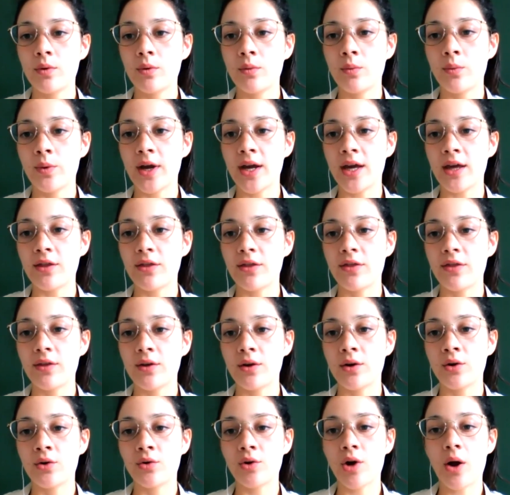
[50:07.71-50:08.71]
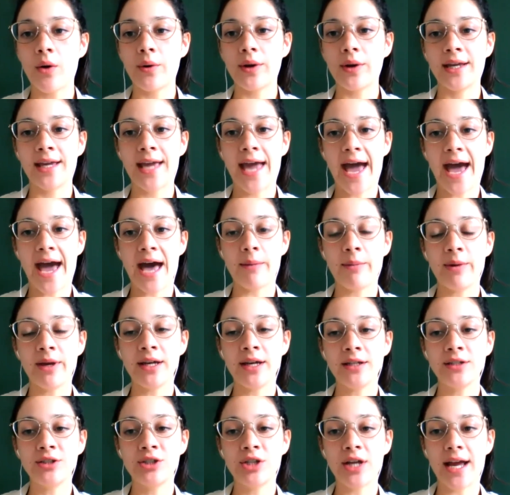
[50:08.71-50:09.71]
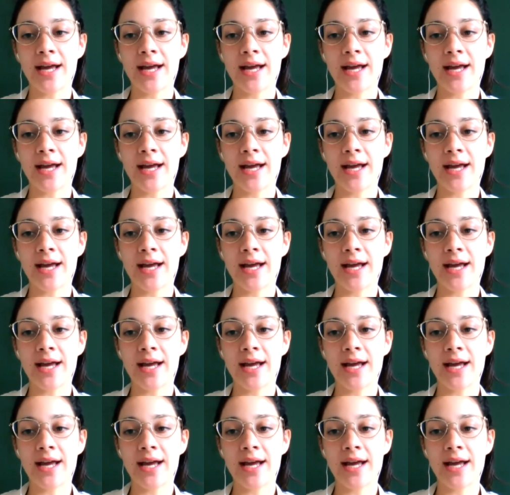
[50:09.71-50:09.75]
with growing cabbage